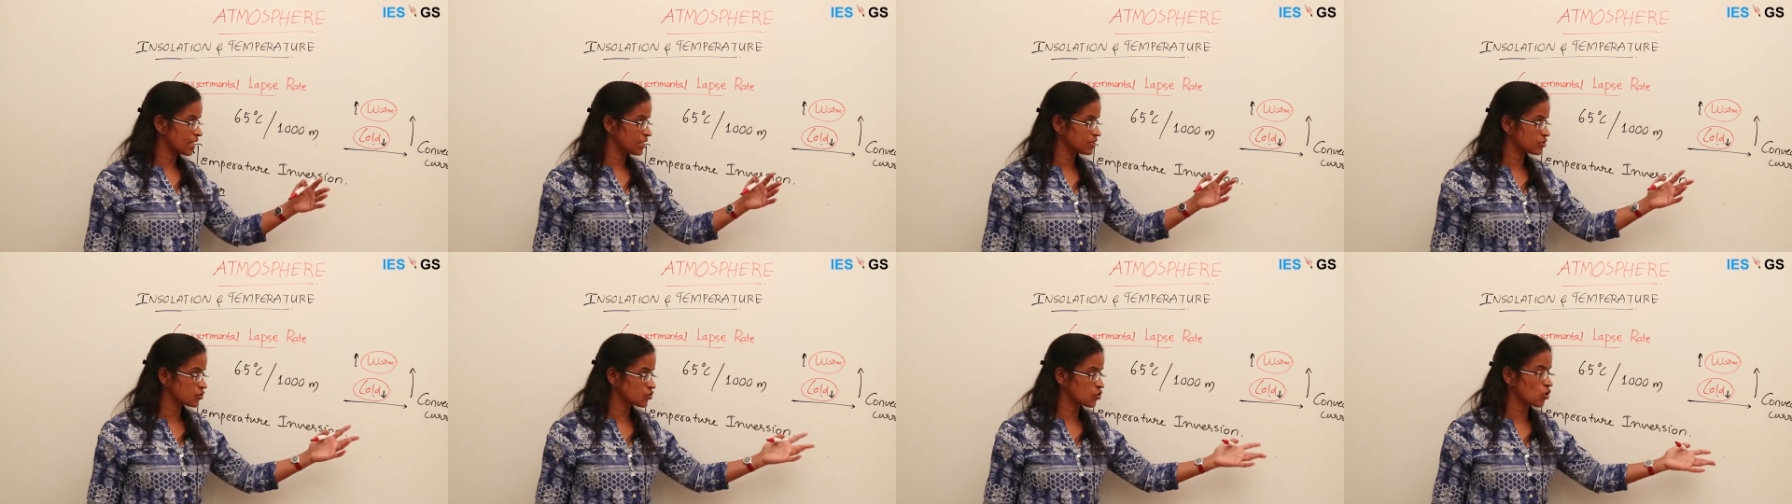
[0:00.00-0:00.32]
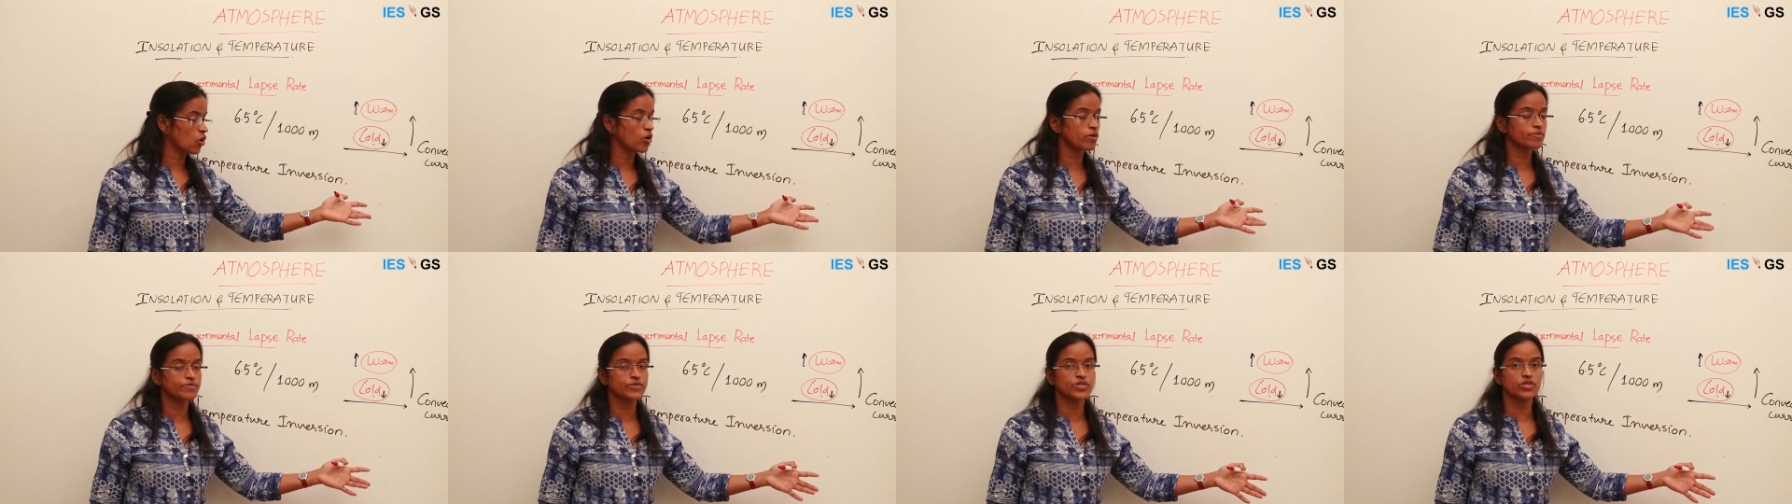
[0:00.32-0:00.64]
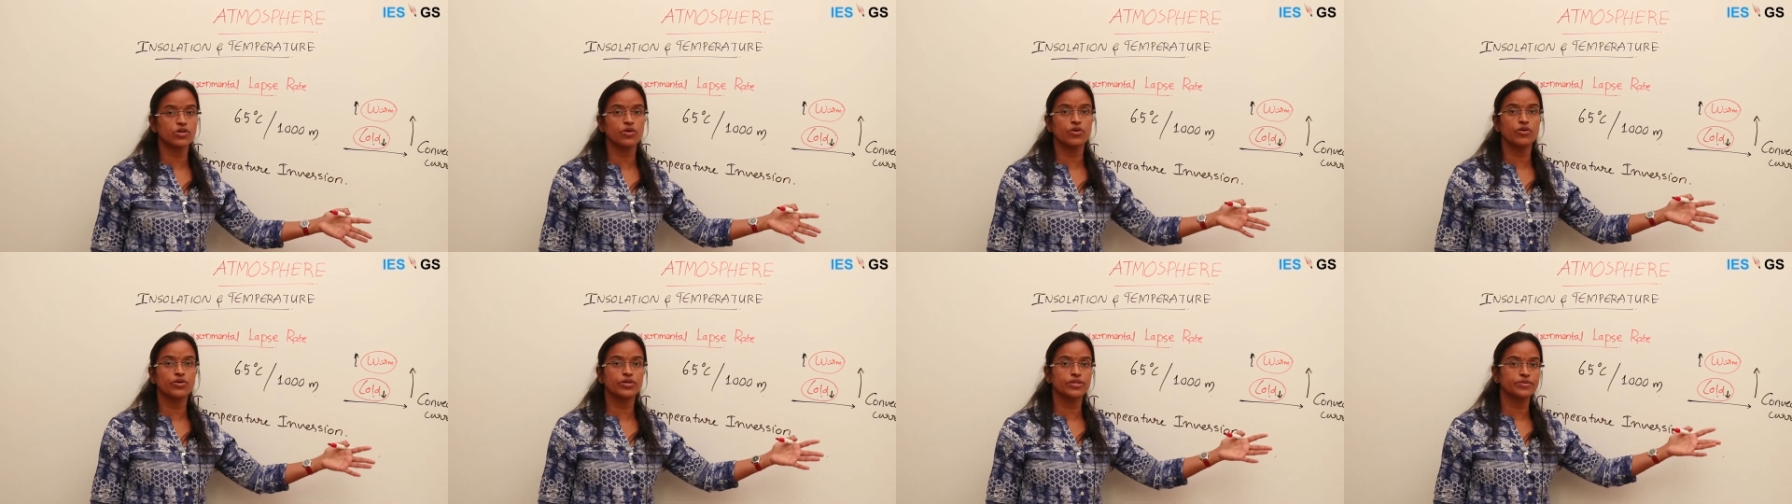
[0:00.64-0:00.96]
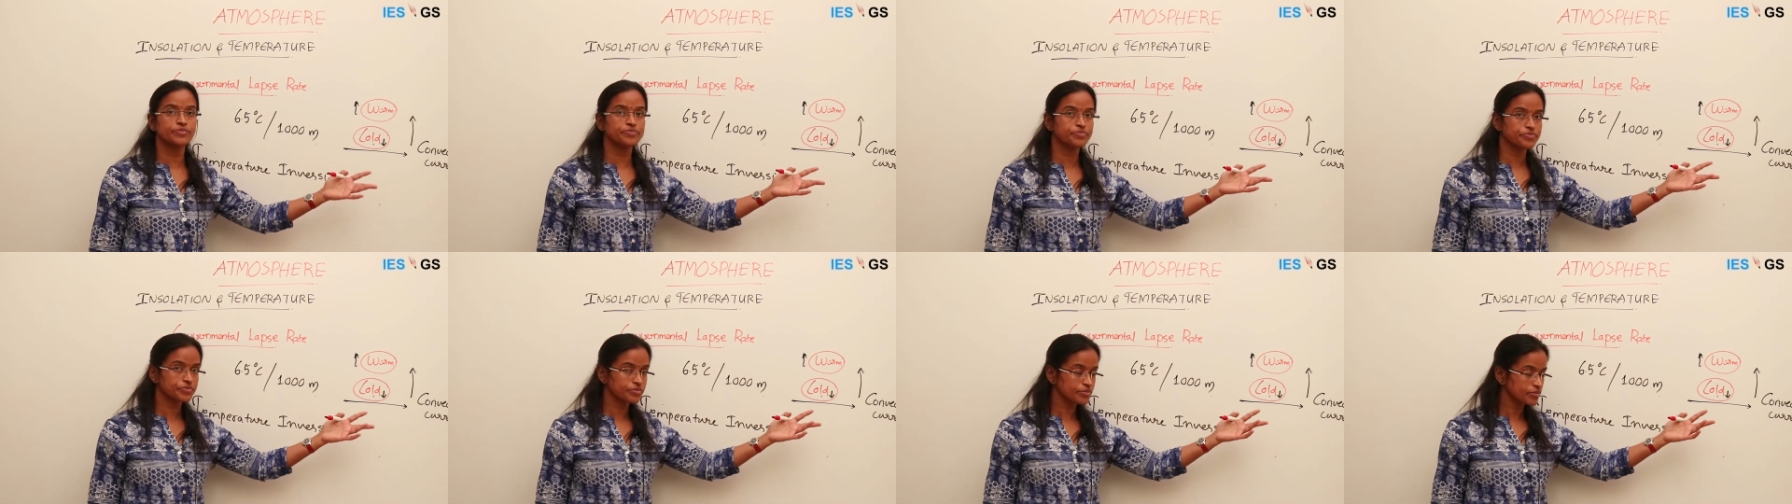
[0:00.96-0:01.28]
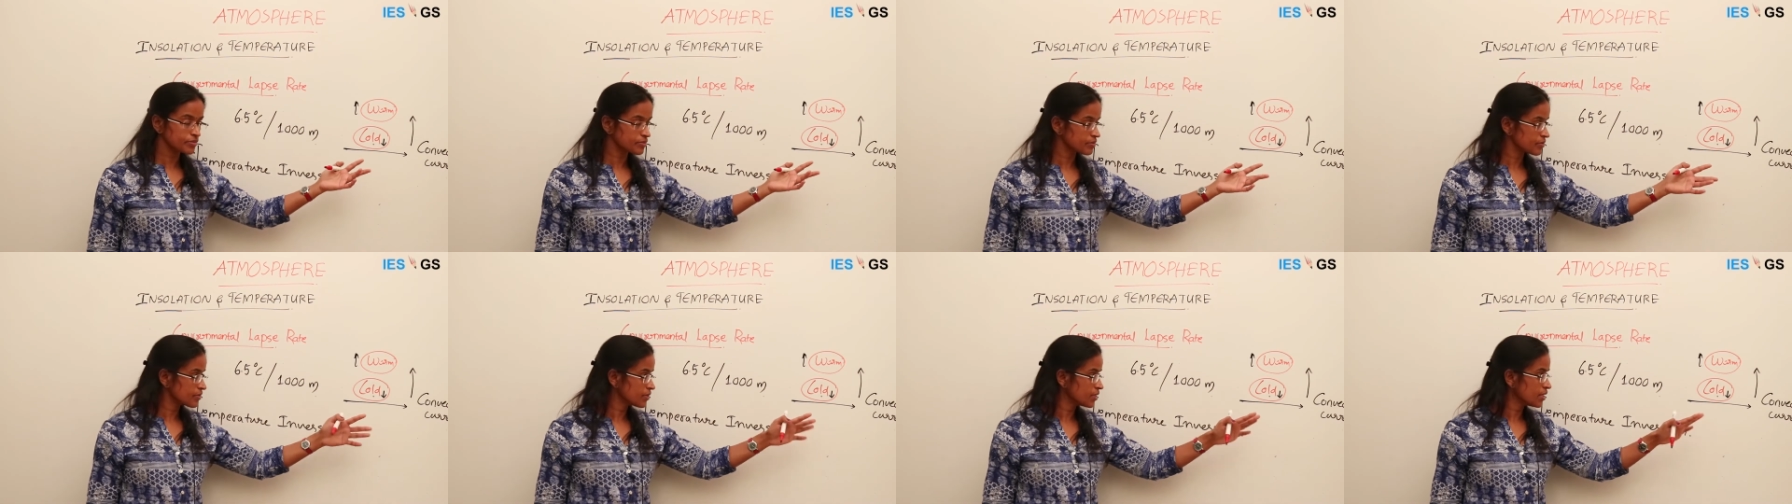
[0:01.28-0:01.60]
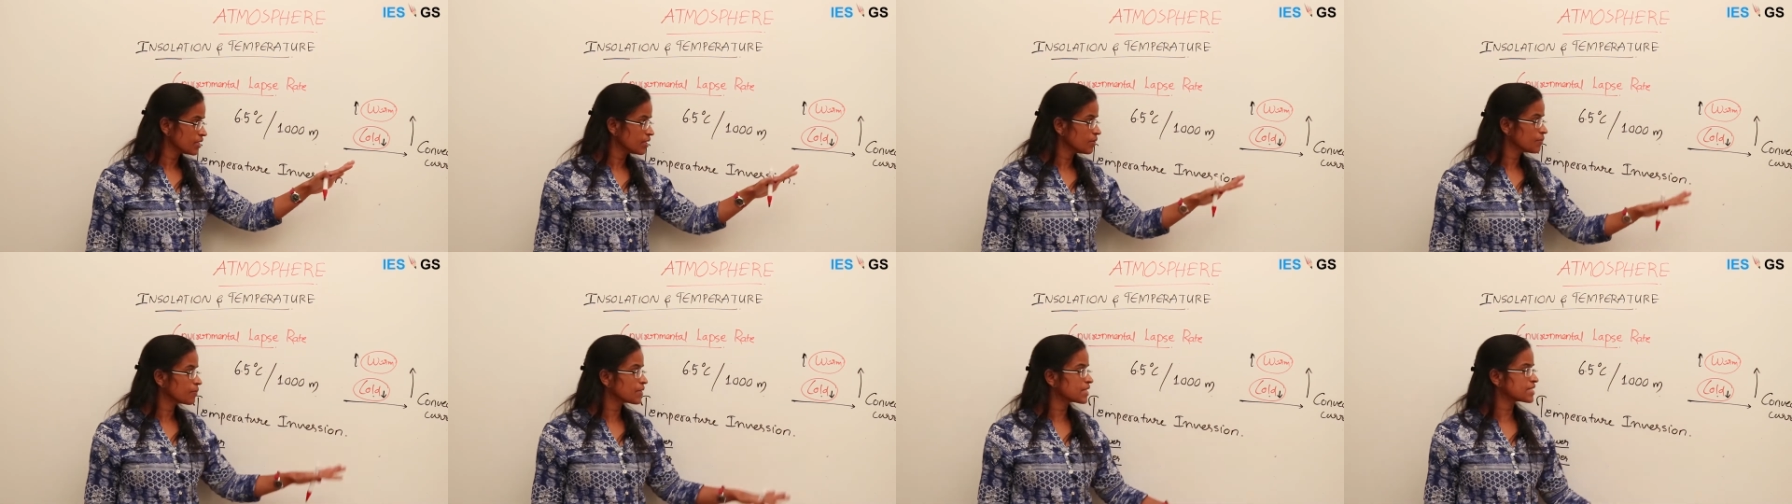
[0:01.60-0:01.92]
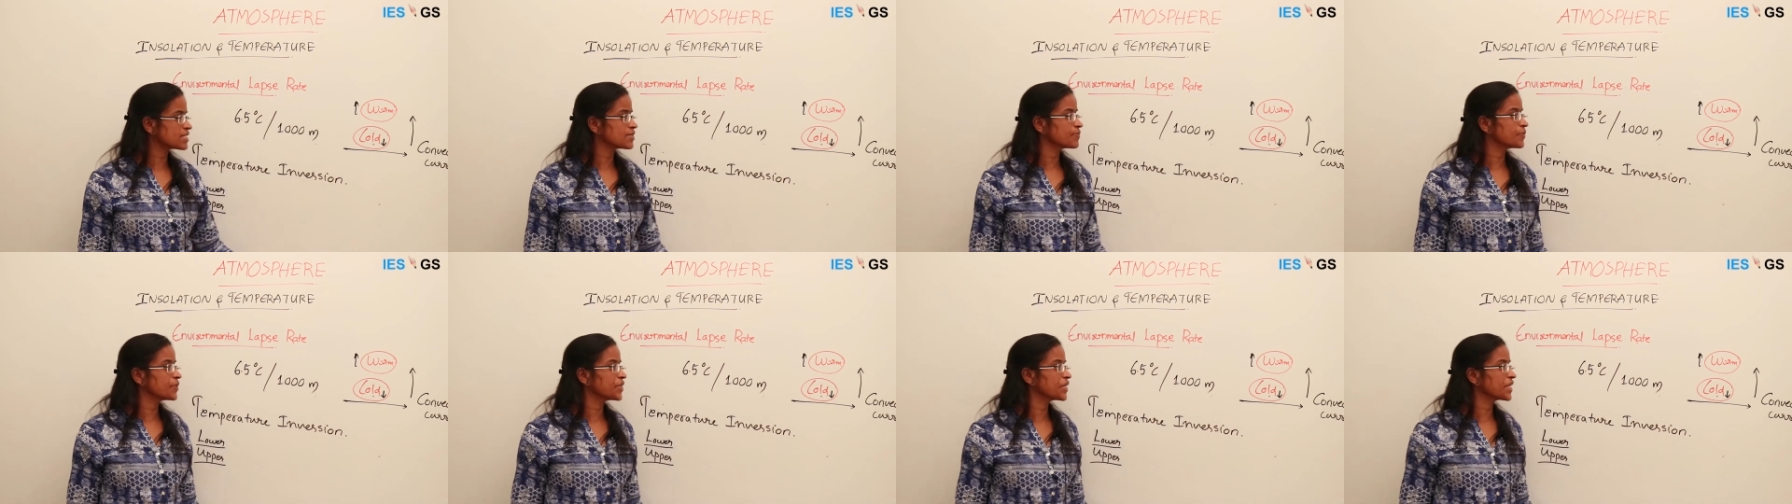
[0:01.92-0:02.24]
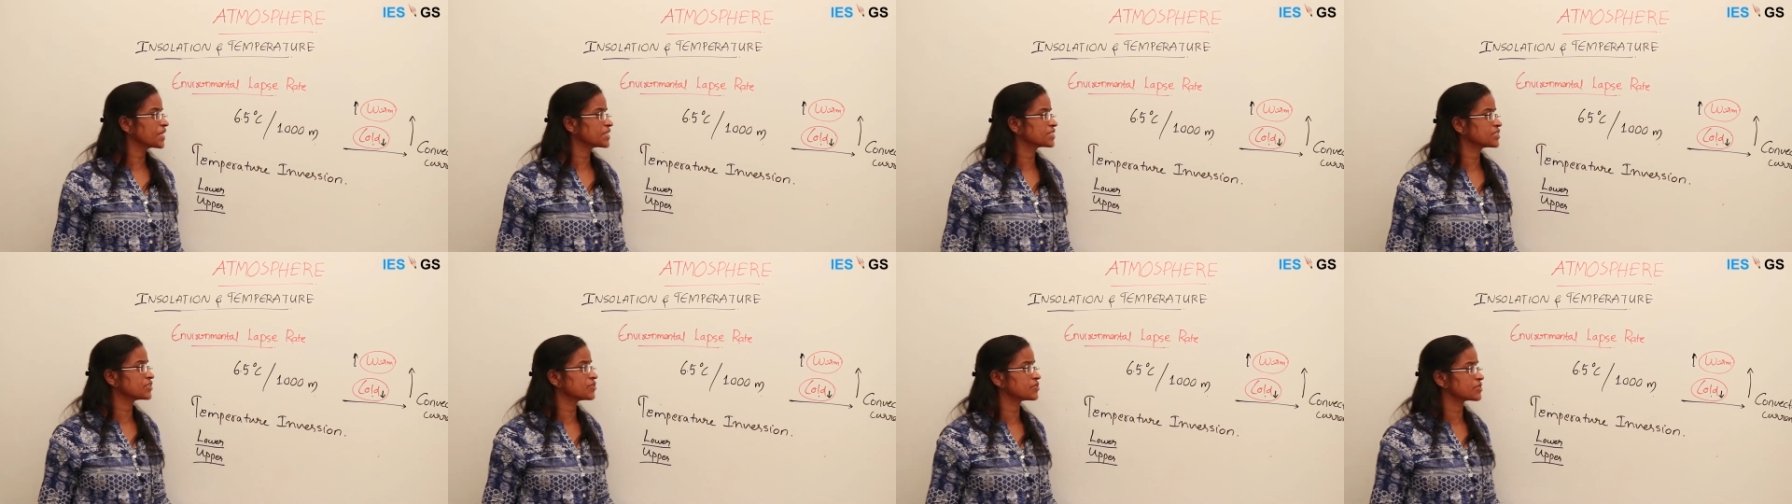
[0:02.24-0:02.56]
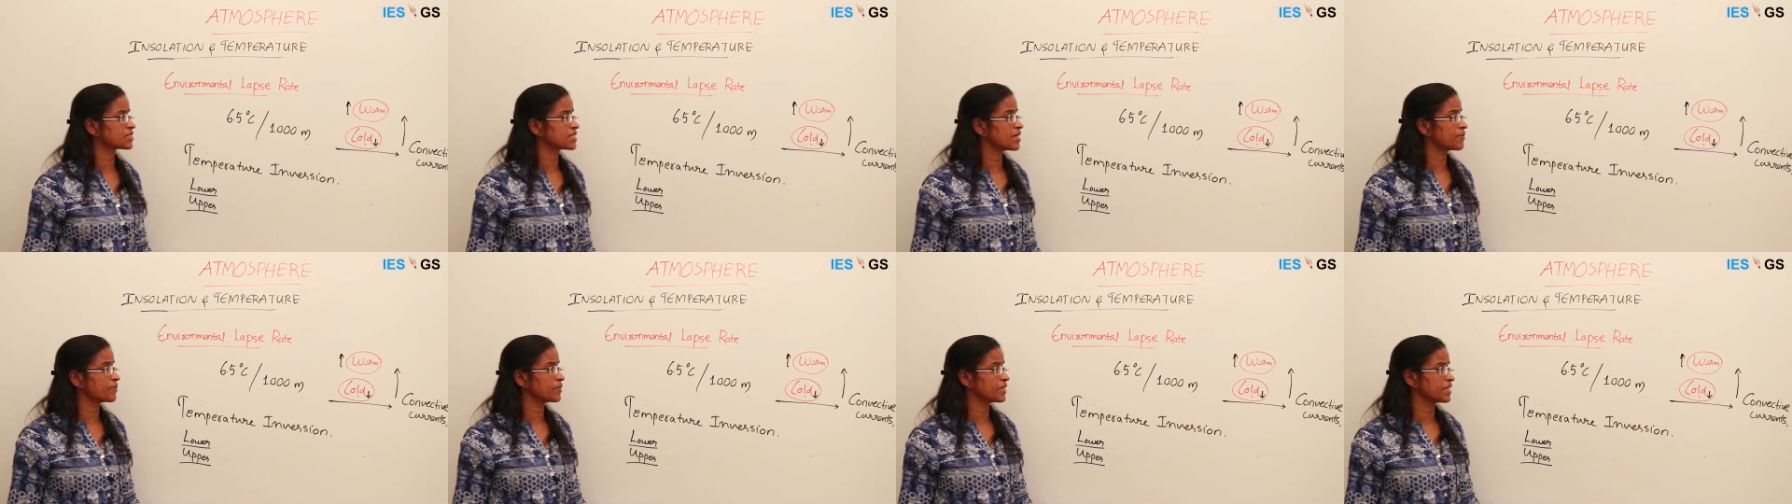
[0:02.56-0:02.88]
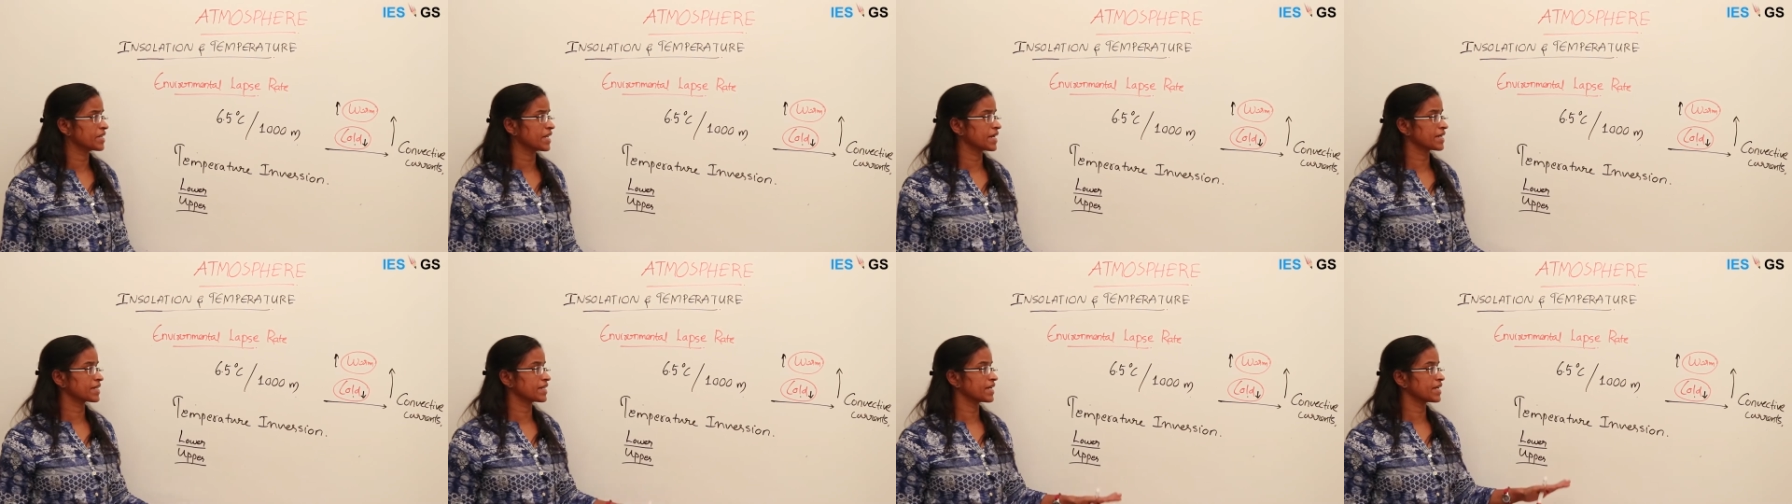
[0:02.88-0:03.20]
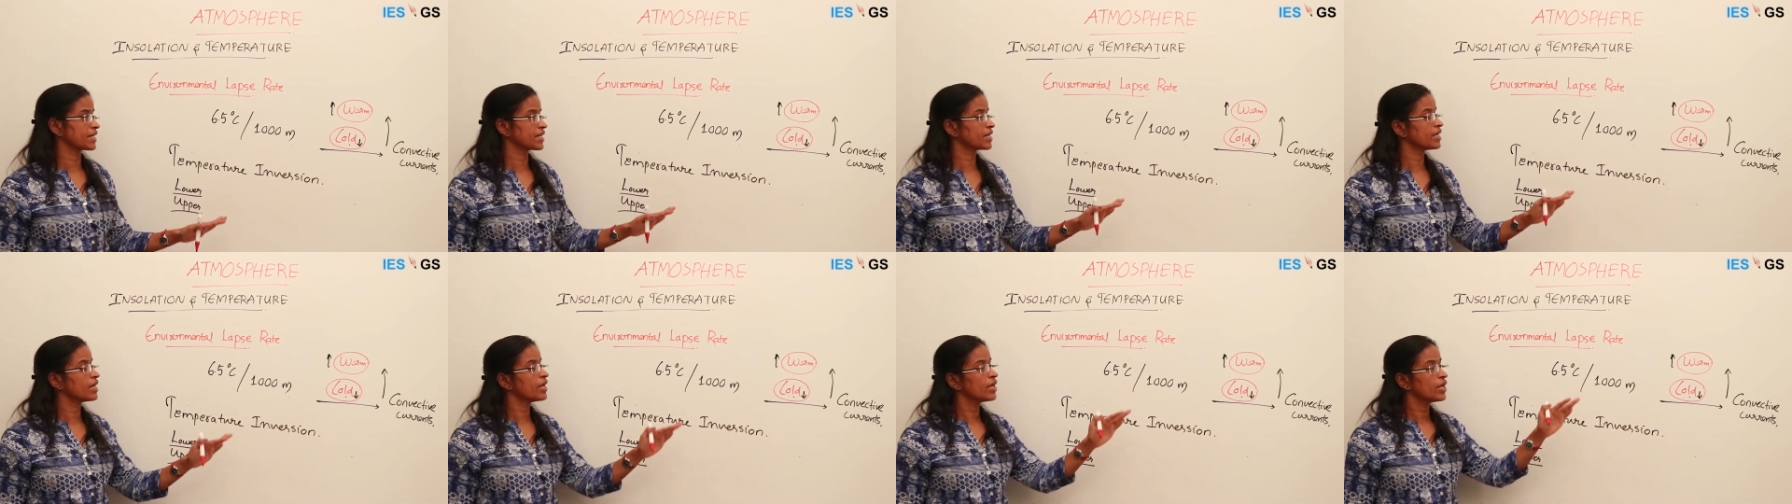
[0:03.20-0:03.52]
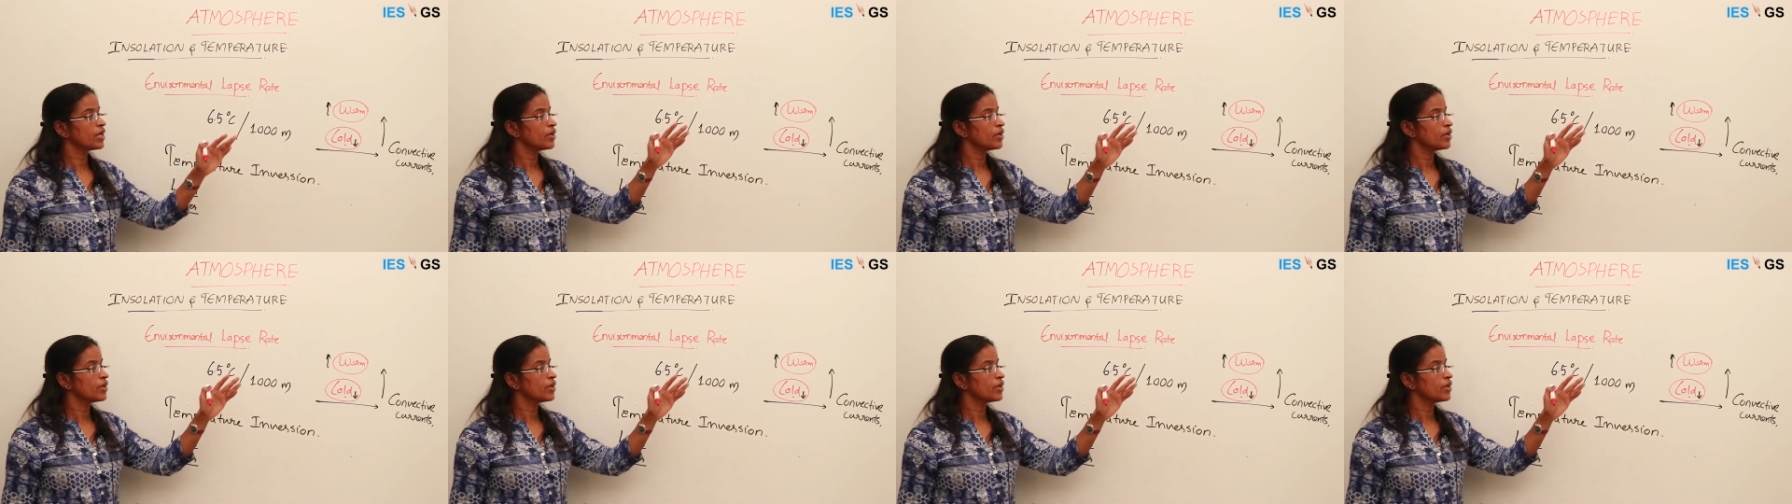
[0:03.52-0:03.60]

storms or precipitation or something like that.